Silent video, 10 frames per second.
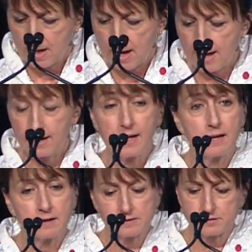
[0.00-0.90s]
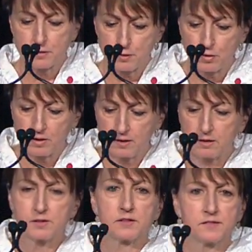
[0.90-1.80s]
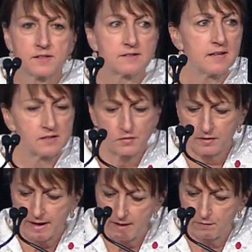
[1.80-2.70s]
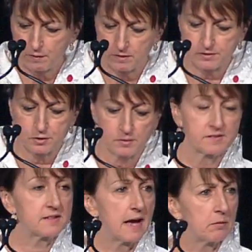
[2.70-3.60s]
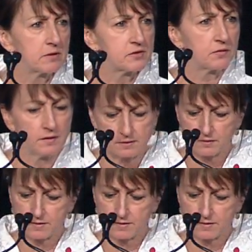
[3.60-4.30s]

And in its 30 years of successful efforts to establish a field of